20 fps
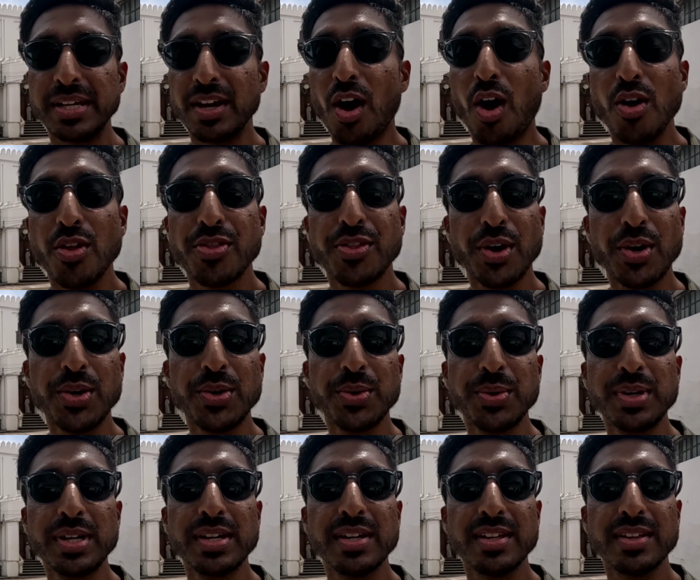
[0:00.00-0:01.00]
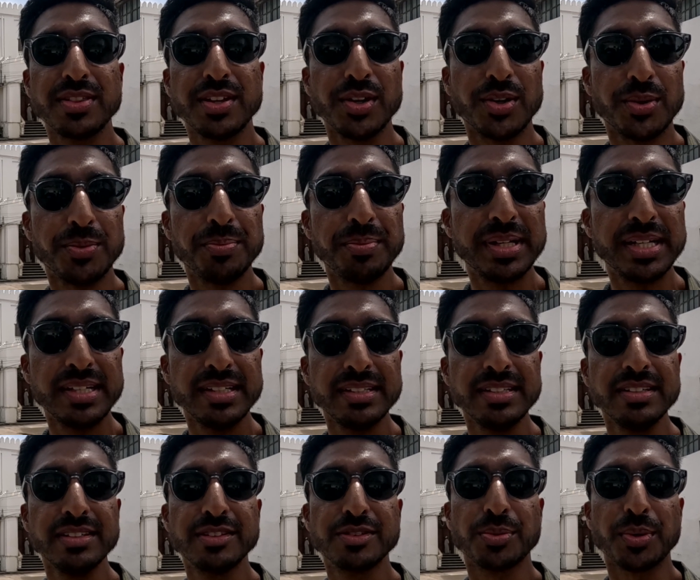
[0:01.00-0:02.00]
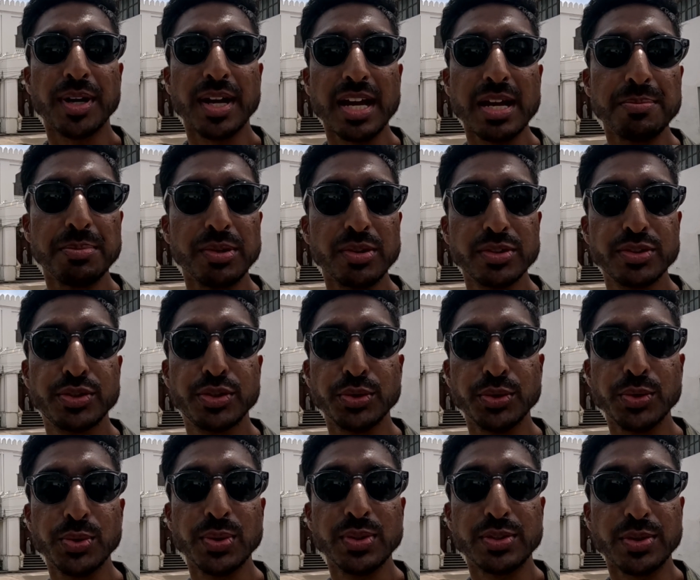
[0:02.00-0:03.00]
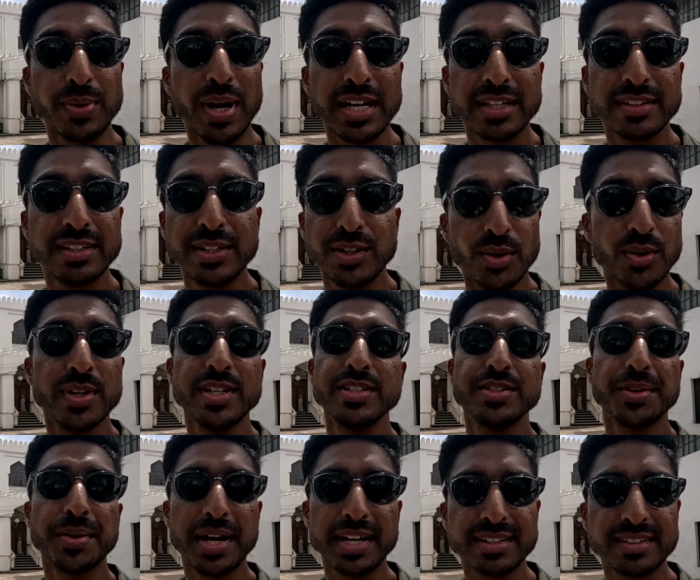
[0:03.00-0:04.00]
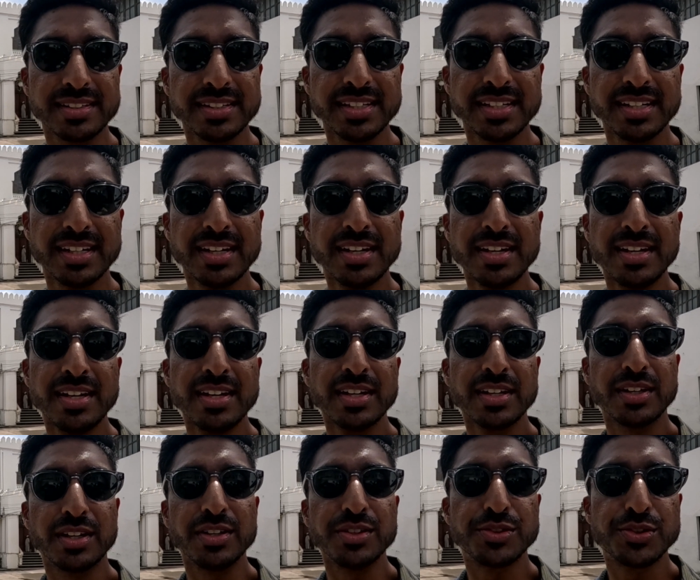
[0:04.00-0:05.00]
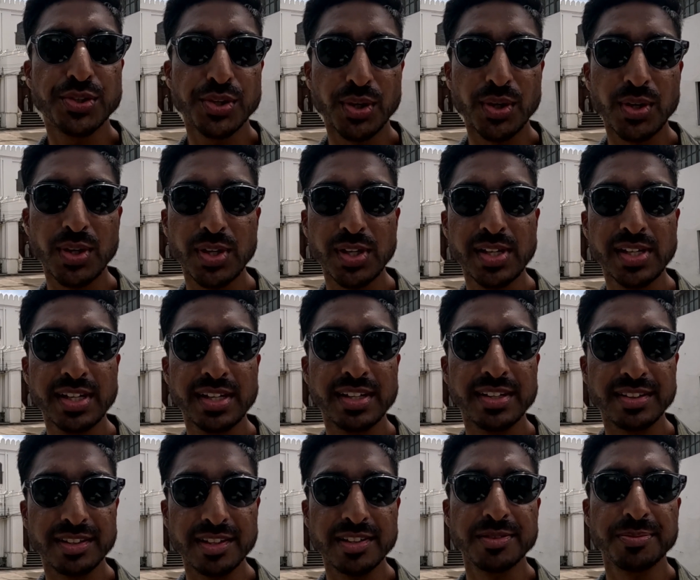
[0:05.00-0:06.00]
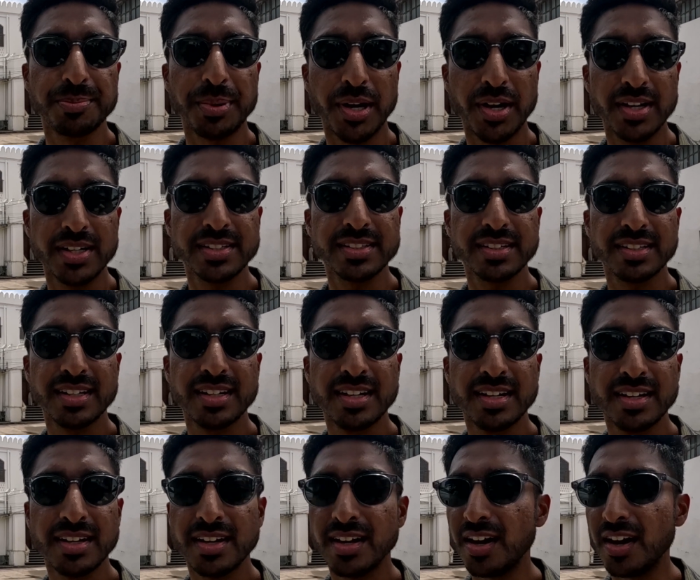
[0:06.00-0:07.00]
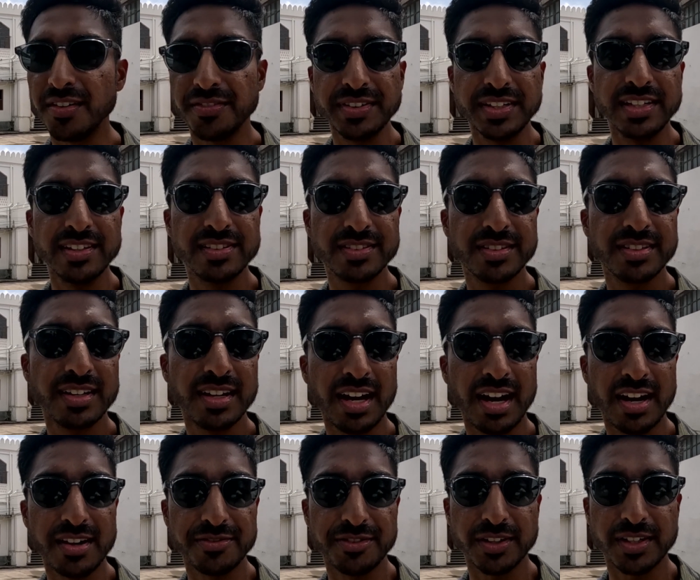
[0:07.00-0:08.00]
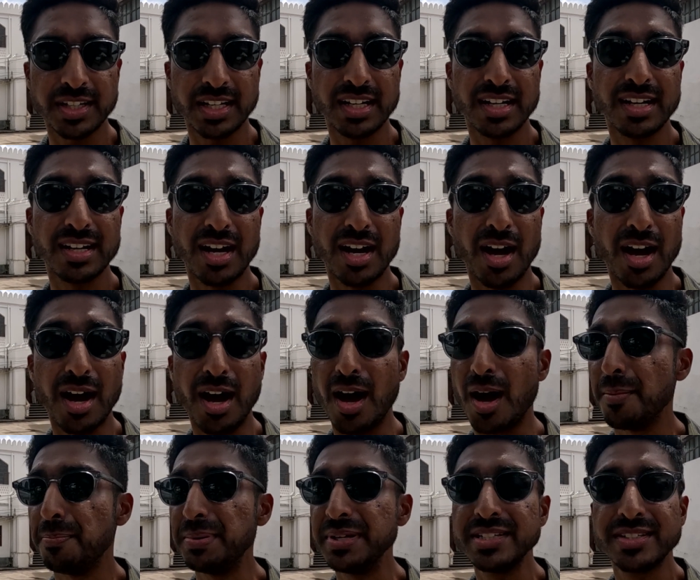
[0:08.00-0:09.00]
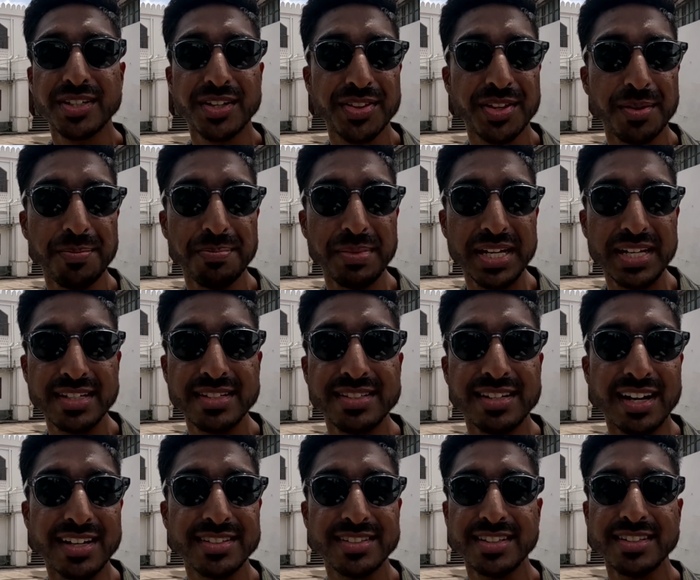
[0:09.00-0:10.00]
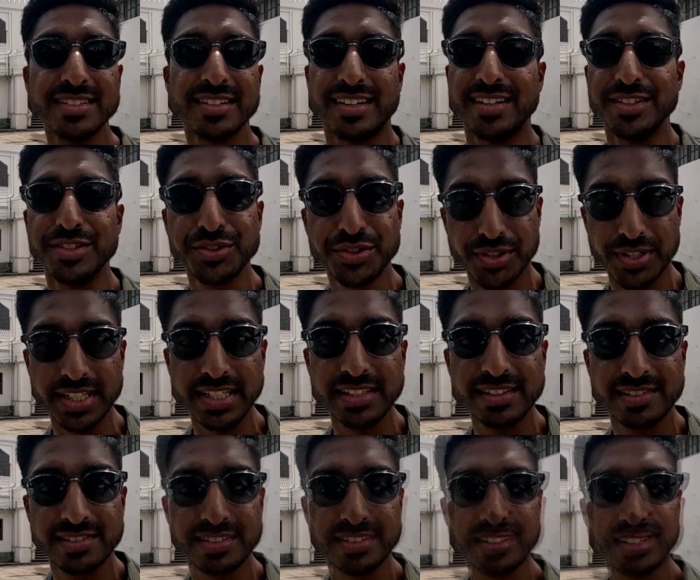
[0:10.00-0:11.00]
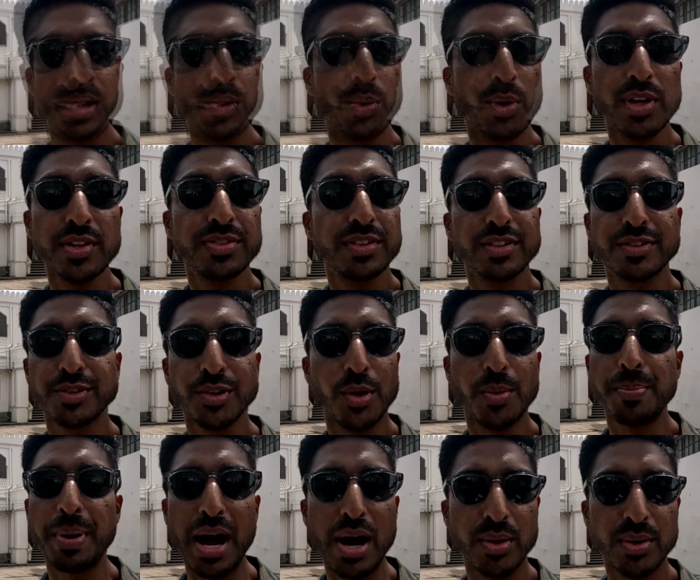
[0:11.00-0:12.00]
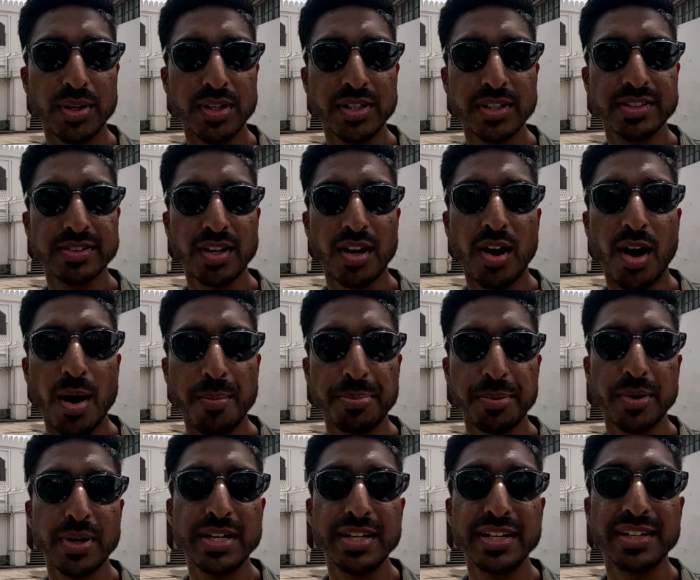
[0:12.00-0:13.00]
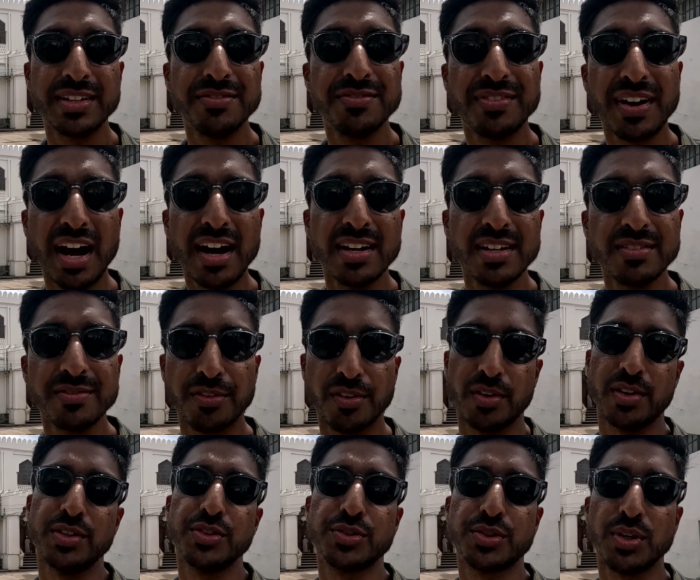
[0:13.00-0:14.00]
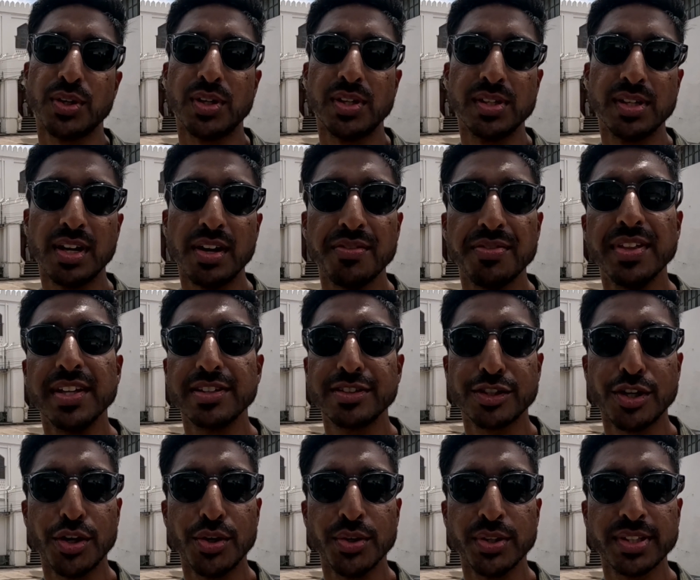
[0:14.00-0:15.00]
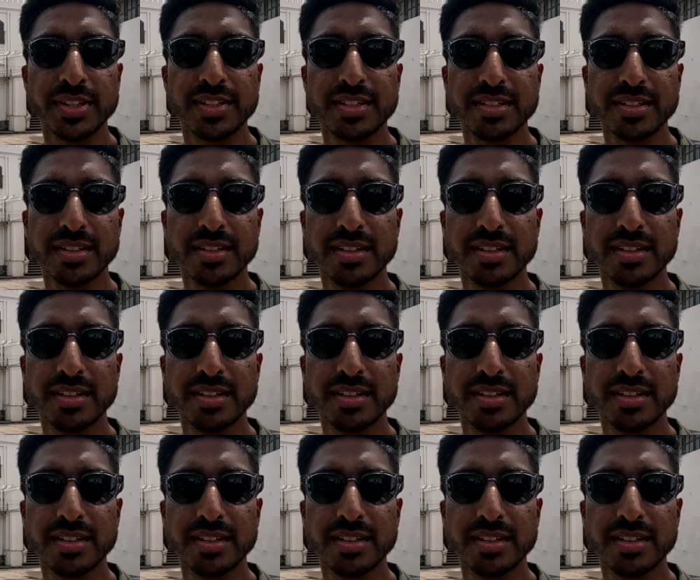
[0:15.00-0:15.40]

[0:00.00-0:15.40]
Although the Omanis were able to, directly or indirectly, control this part of East Africa up until the mid-1900s, they weren't the sole powers operating and vying for control of this coast.